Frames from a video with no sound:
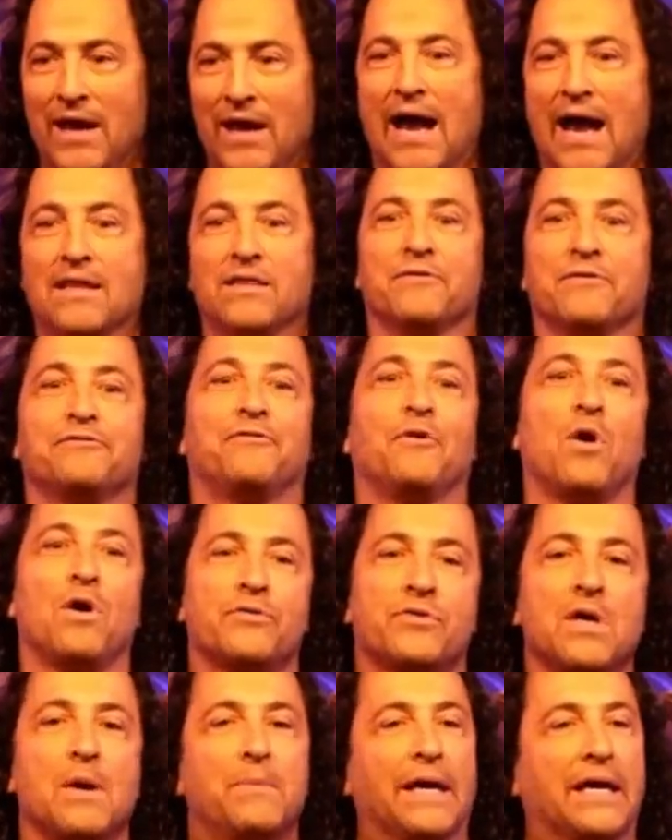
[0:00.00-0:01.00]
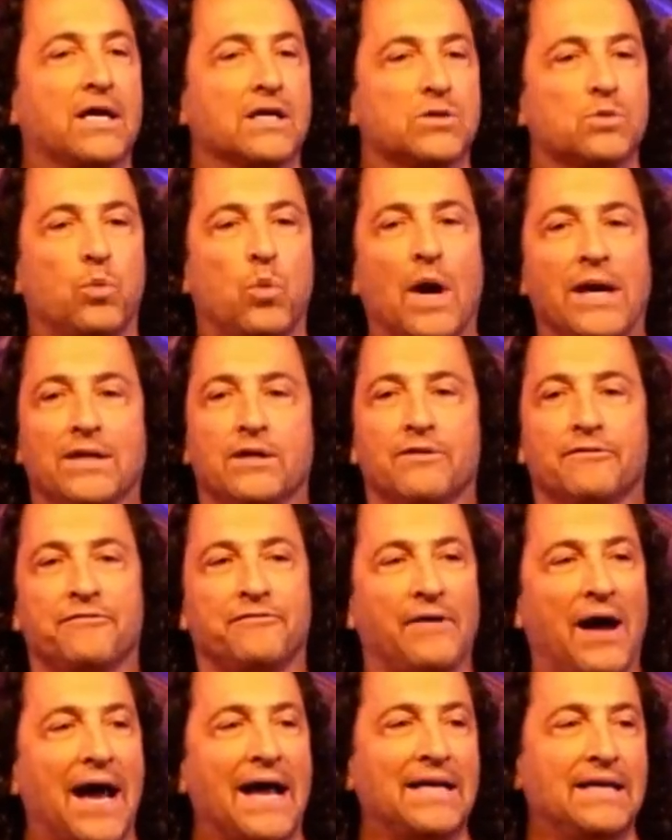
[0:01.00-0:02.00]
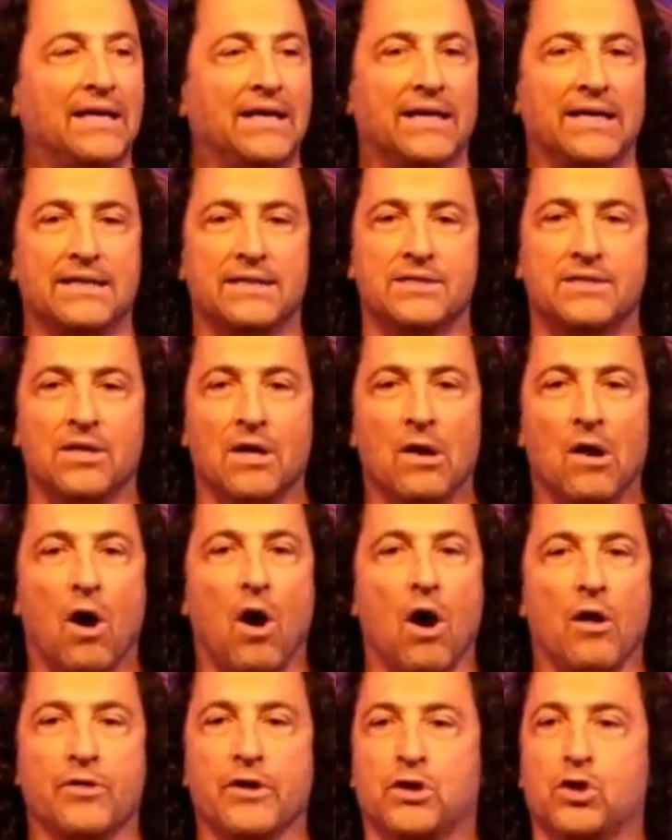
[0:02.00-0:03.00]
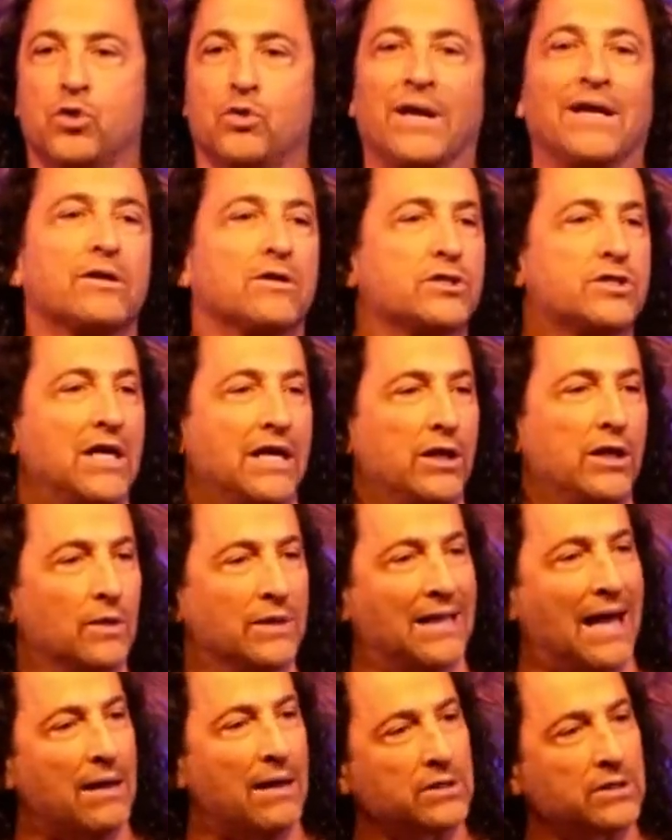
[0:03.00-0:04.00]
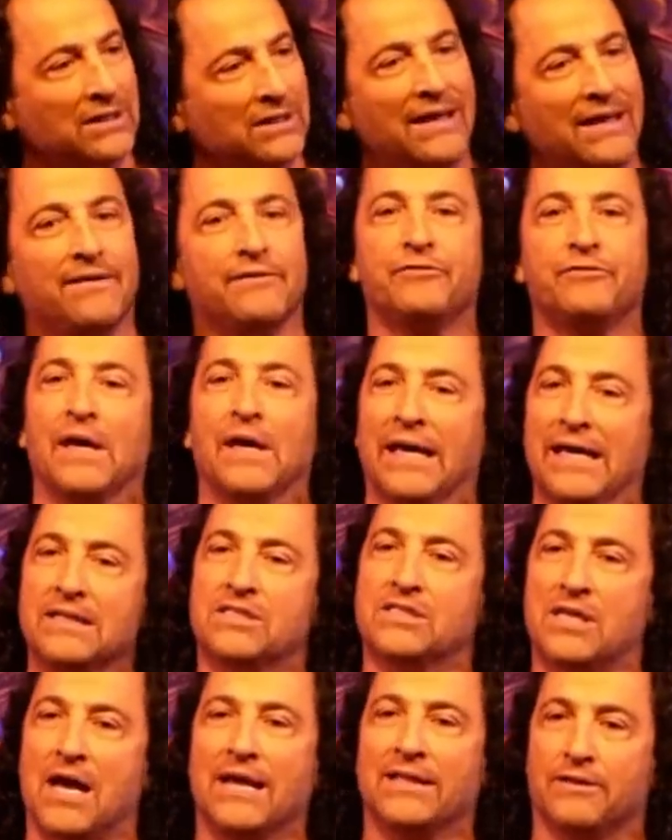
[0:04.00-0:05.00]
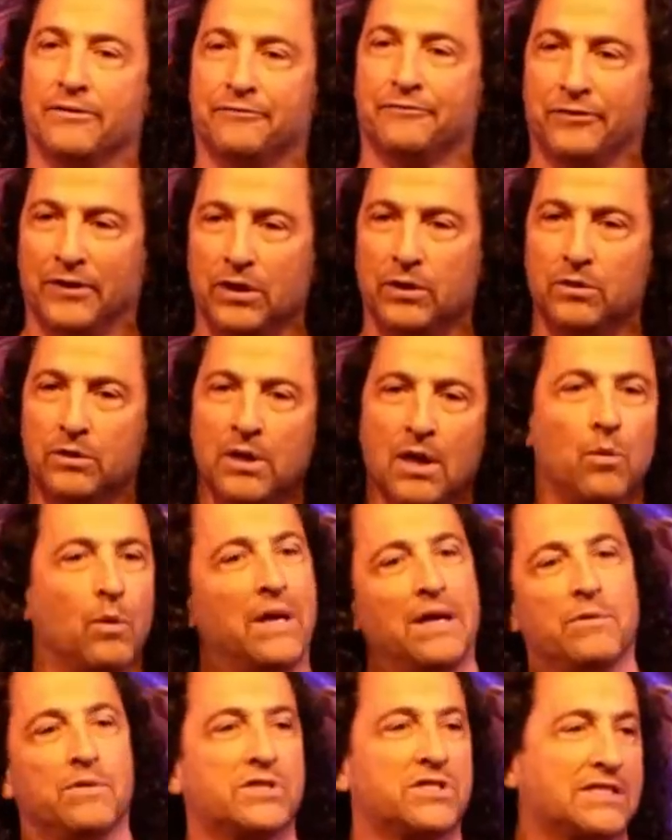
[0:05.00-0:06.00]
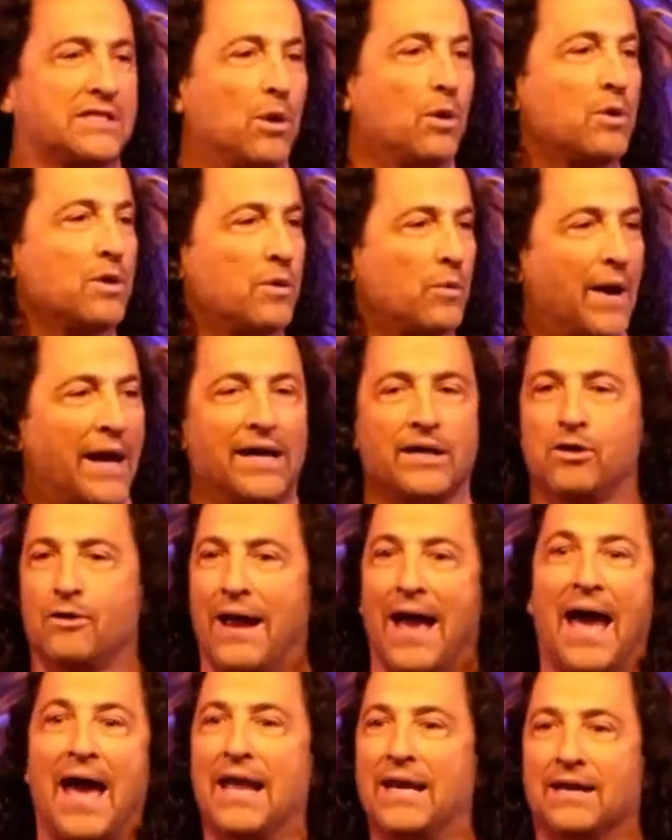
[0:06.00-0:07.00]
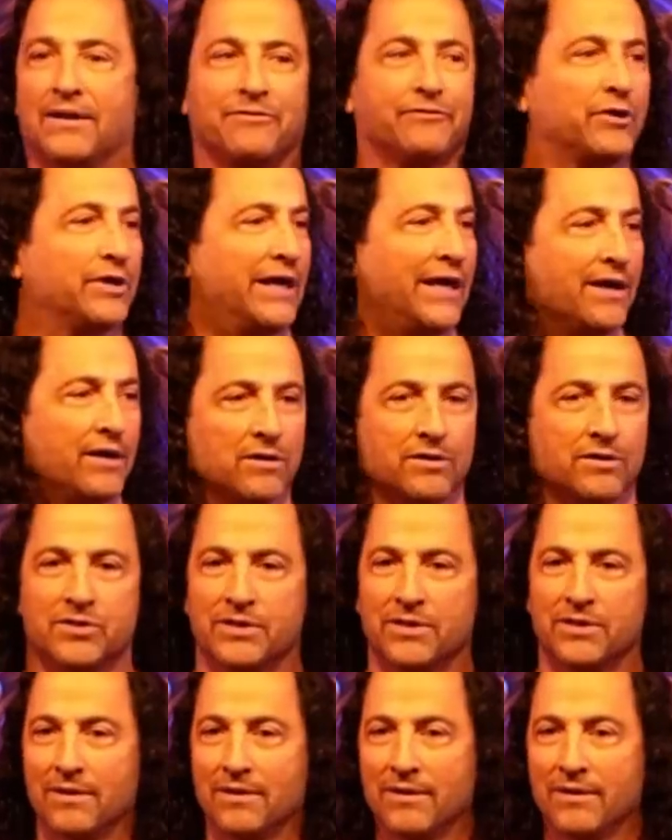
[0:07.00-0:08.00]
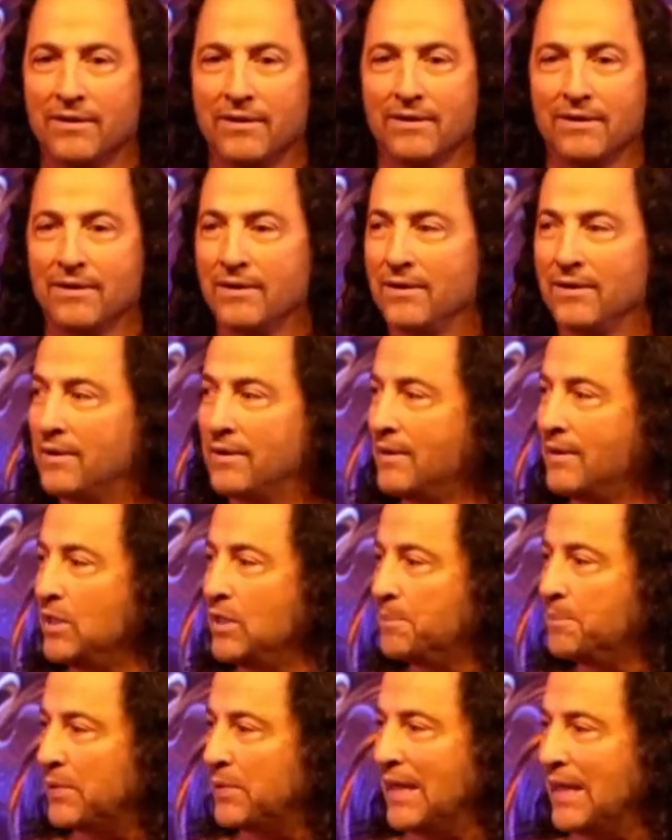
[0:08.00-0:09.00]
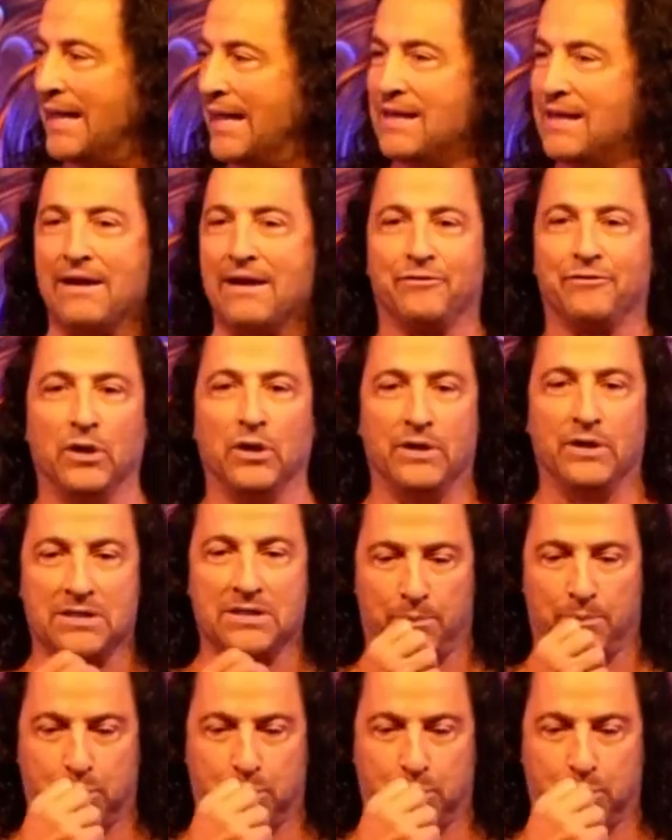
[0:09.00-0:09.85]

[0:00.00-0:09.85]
and the fourth, because what you're finding is all the critters that you allowed to live inside the flute when it was stored away in your attic for years. You play that flute, and it's